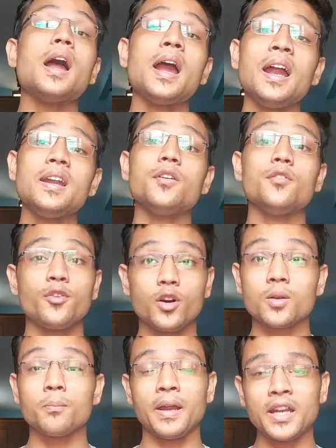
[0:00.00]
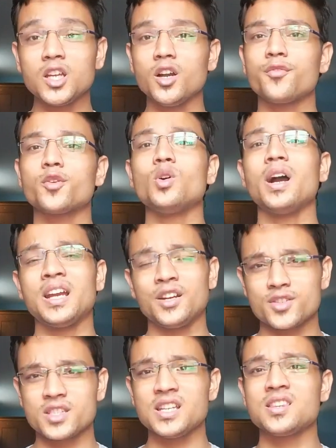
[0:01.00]
And for many of you, I have
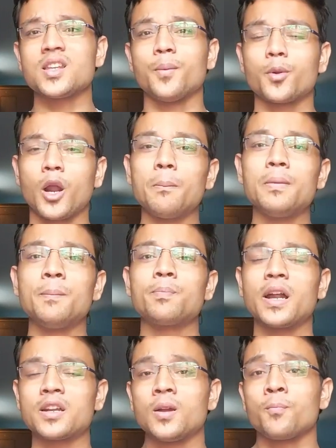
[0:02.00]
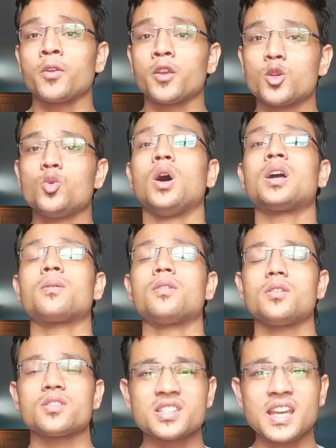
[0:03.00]
seen the problem that you are
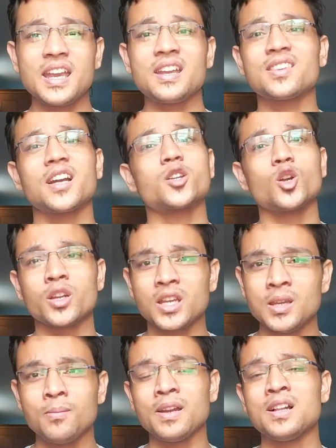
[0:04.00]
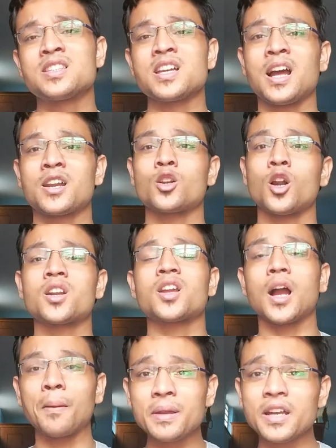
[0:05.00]
saying that your emails are not
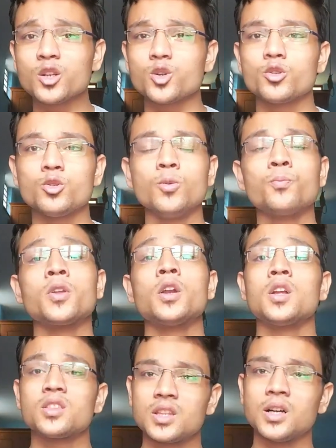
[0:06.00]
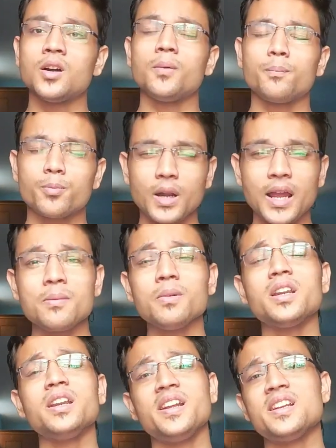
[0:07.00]
coming to you. The
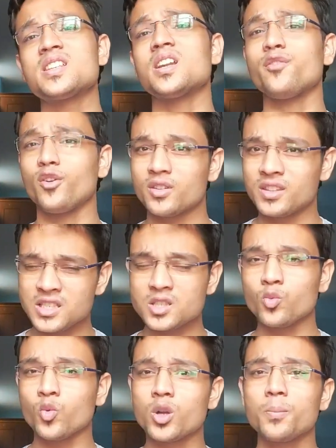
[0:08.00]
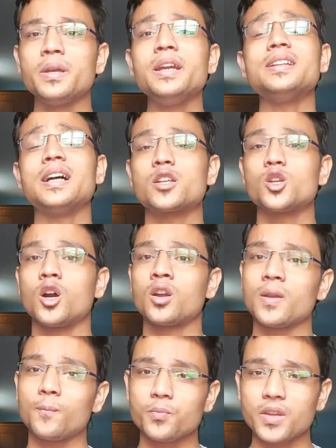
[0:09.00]
primary reason for this would be that
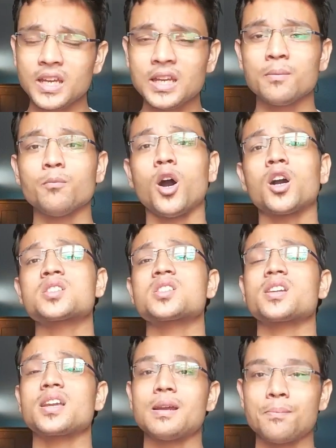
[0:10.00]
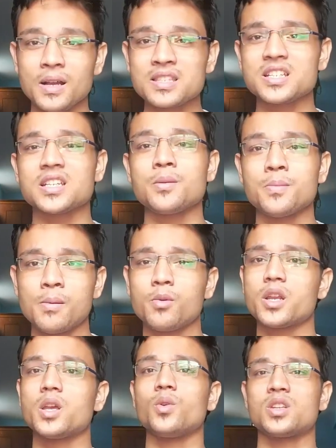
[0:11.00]
your inbox capacity
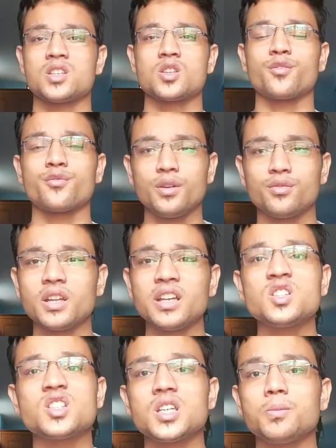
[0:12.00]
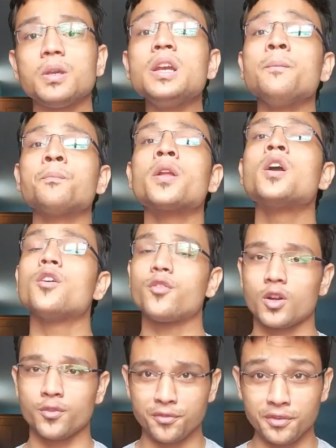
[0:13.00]
memory, which is a 15 GB
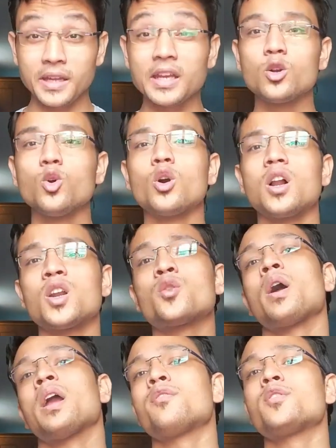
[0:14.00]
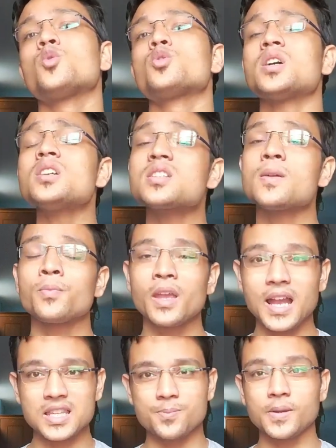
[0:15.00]
for free Google Drive users,
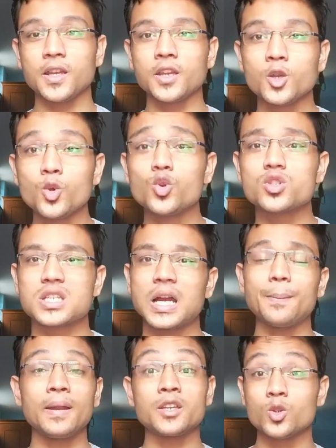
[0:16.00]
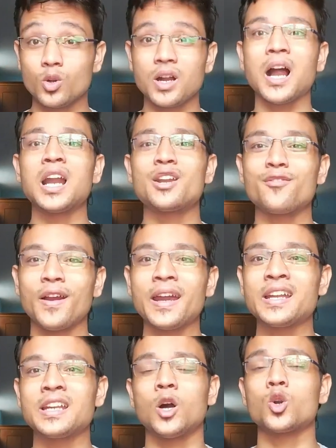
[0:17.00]
has been used up, and you can't
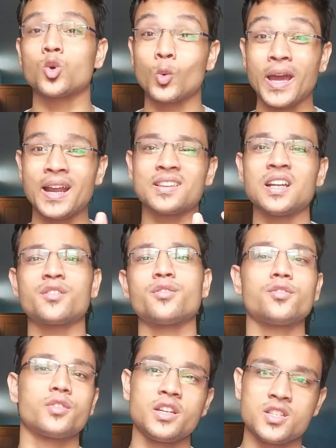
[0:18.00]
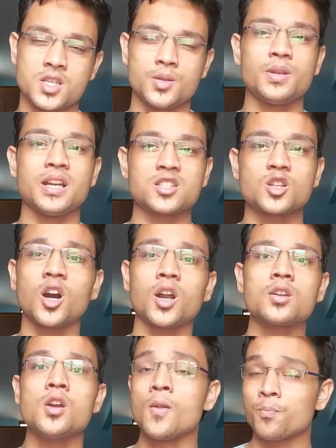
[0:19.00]
find out where that 15 GB has
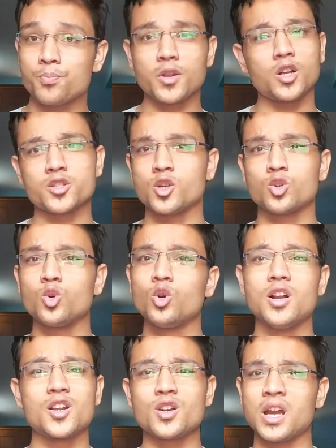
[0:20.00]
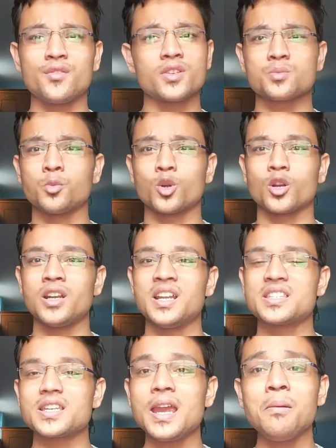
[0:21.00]
gone because your Google Drive is more or
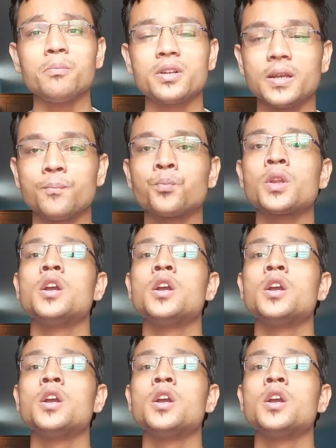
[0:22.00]
less empty.